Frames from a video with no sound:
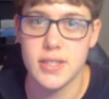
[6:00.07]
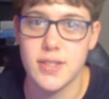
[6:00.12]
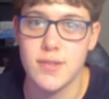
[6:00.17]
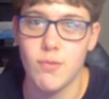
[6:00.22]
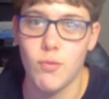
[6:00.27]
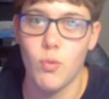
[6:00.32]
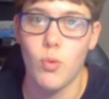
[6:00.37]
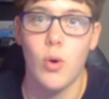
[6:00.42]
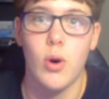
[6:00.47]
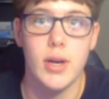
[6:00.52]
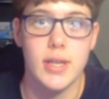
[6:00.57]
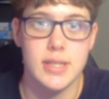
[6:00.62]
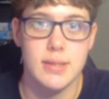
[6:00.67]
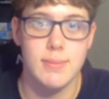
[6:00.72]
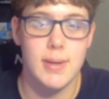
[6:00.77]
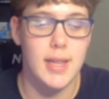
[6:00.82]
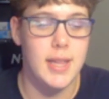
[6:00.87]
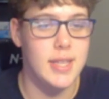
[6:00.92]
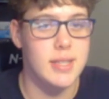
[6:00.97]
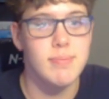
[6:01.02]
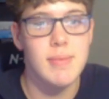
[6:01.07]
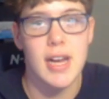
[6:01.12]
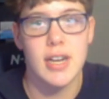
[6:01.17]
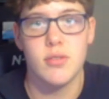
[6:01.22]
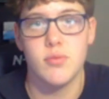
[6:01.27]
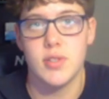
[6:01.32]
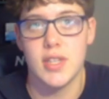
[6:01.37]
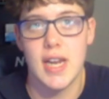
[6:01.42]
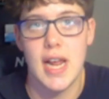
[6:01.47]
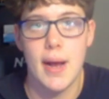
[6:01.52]
was, man. This match
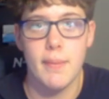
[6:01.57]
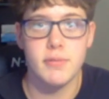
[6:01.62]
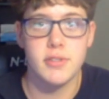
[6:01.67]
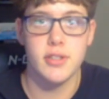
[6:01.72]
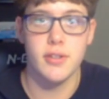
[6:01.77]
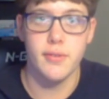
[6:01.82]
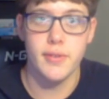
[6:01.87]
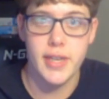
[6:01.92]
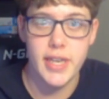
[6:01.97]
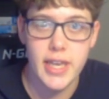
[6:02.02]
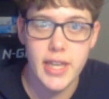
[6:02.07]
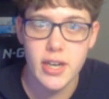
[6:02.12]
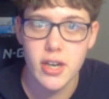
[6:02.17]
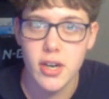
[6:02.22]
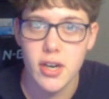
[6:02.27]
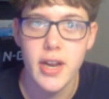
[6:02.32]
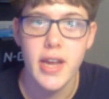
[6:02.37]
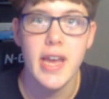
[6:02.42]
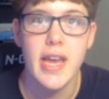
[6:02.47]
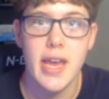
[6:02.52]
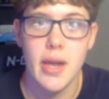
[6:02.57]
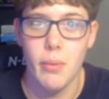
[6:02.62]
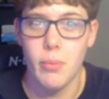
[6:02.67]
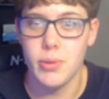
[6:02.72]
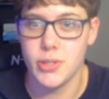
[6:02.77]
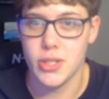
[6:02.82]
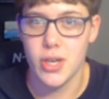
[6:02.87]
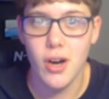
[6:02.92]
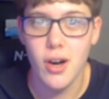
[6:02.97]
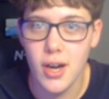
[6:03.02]
was an absolute heater. It
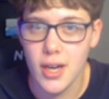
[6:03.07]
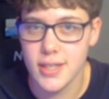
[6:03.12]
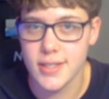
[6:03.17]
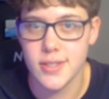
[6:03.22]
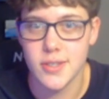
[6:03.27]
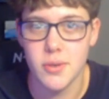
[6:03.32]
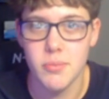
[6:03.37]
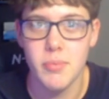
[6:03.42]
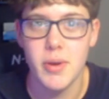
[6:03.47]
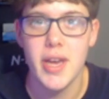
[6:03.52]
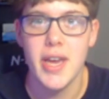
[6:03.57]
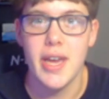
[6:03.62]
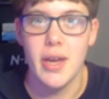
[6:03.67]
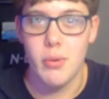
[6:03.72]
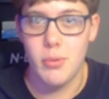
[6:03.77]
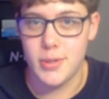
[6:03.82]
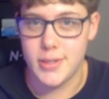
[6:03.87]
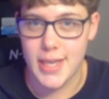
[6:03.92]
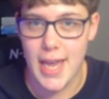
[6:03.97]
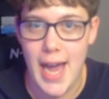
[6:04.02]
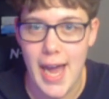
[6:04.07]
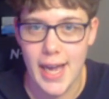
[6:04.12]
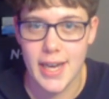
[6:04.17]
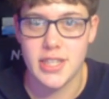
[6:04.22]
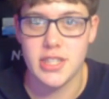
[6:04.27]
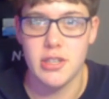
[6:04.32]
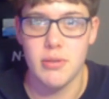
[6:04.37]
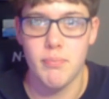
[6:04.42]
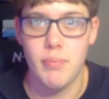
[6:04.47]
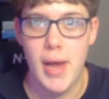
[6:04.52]
was awesome. It was
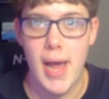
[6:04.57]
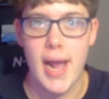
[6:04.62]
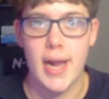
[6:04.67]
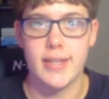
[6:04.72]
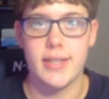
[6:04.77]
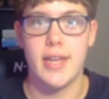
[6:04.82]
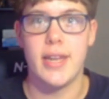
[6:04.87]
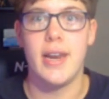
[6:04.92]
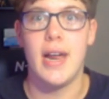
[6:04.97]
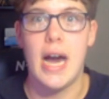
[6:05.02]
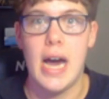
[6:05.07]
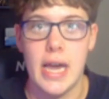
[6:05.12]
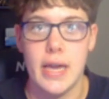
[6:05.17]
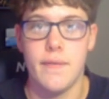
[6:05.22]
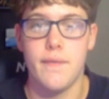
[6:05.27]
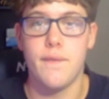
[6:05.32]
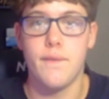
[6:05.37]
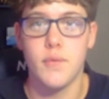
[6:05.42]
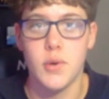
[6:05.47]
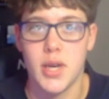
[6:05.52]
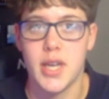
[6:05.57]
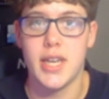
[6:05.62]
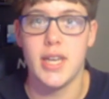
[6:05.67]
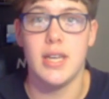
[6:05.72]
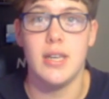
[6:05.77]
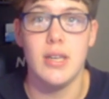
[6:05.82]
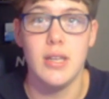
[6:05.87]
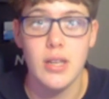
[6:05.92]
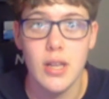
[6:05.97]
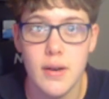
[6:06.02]
action-packed, and I
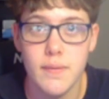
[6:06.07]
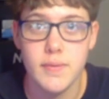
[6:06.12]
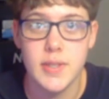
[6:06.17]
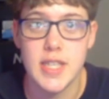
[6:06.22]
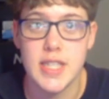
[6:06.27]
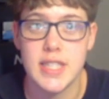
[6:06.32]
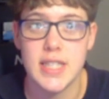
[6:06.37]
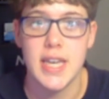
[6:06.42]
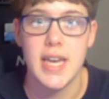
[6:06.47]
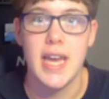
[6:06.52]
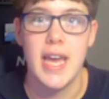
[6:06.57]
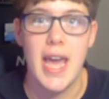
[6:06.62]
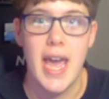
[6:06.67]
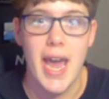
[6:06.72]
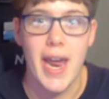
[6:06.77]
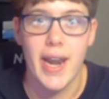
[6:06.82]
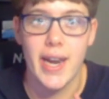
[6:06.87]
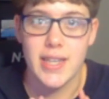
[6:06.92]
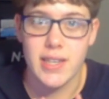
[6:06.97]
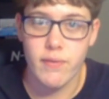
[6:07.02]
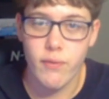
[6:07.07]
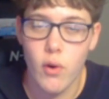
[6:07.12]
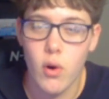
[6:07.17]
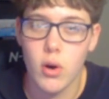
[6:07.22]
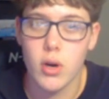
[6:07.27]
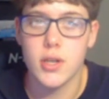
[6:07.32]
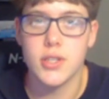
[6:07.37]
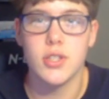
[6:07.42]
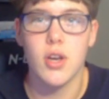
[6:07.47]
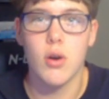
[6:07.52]
freaking loved it. And as
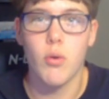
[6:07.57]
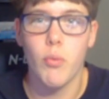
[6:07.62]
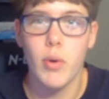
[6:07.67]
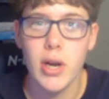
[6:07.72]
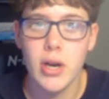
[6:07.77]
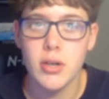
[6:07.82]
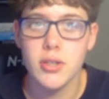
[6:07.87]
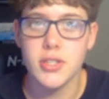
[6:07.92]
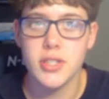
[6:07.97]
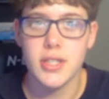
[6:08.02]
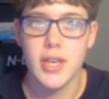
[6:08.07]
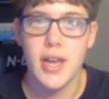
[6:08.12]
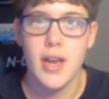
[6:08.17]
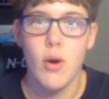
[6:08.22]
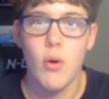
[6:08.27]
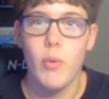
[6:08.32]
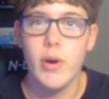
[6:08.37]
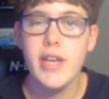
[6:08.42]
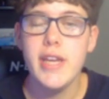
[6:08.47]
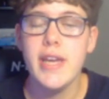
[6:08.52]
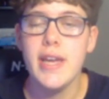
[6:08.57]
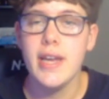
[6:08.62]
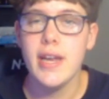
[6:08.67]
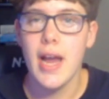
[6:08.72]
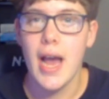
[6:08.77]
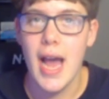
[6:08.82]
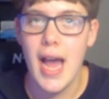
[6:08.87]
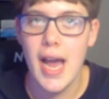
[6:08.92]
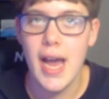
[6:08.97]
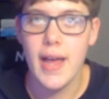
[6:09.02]
far as our winners, we
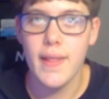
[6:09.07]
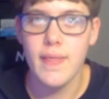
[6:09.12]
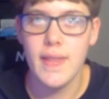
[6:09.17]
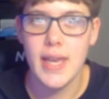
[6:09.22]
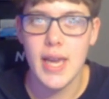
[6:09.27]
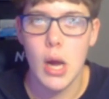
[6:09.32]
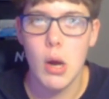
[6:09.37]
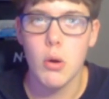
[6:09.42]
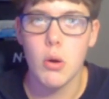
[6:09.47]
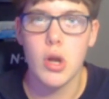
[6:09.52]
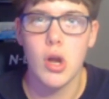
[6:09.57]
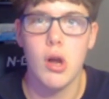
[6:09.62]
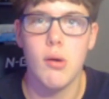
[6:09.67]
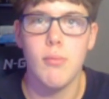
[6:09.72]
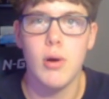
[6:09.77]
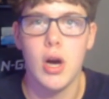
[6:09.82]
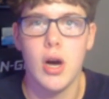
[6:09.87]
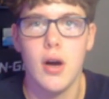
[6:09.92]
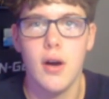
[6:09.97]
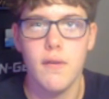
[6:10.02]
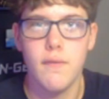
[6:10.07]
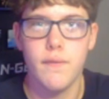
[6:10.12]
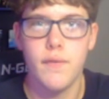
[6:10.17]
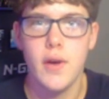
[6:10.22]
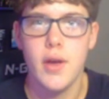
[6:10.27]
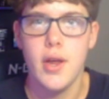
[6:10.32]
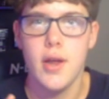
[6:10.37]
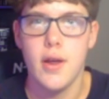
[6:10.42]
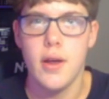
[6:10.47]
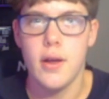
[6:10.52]
had the outcome of
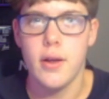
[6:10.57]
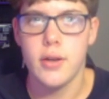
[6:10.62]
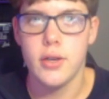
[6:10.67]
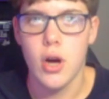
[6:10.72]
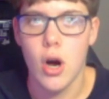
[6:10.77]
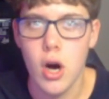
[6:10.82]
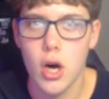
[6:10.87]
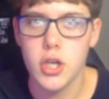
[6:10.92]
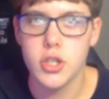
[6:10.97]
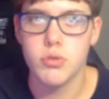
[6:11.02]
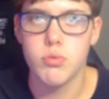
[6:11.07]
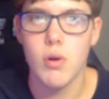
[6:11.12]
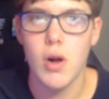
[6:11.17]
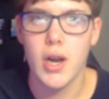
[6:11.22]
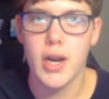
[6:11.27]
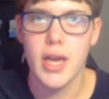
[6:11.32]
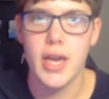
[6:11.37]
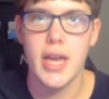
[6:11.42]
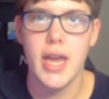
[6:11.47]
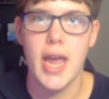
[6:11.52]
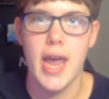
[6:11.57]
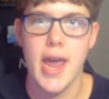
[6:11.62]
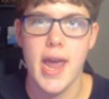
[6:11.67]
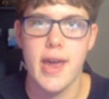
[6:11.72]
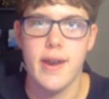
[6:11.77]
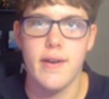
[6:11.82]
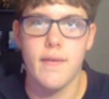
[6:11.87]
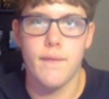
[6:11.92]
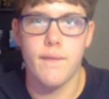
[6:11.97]
Andrade and